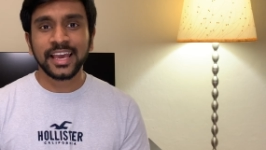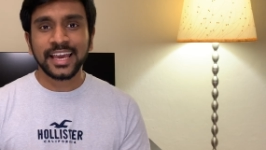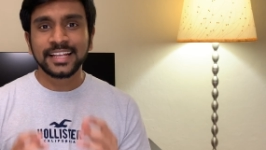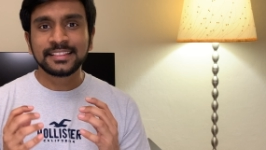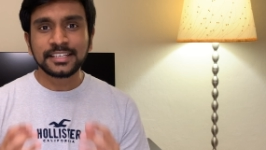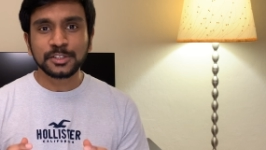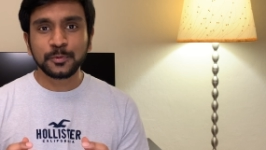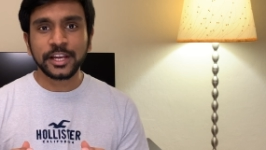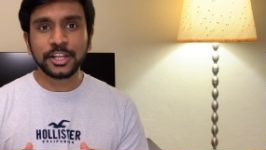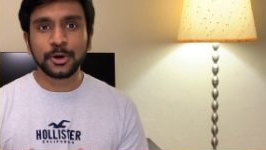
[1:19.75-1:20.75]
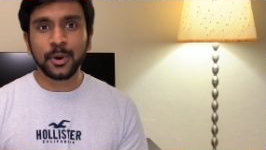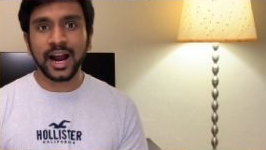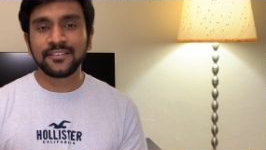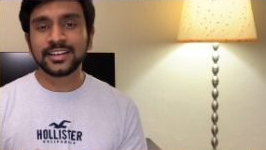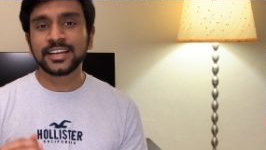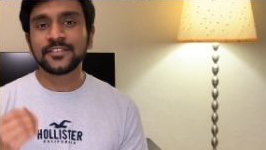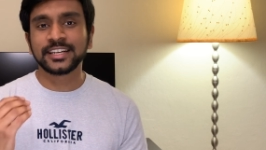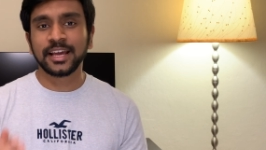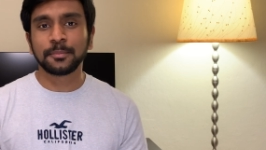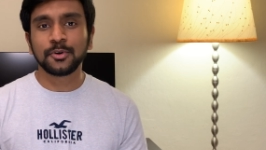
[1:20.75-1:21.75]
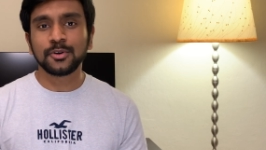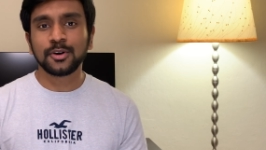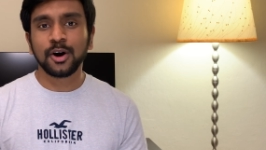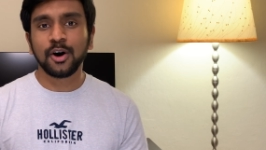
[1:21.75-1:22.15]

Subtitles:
In this video, I will give a demo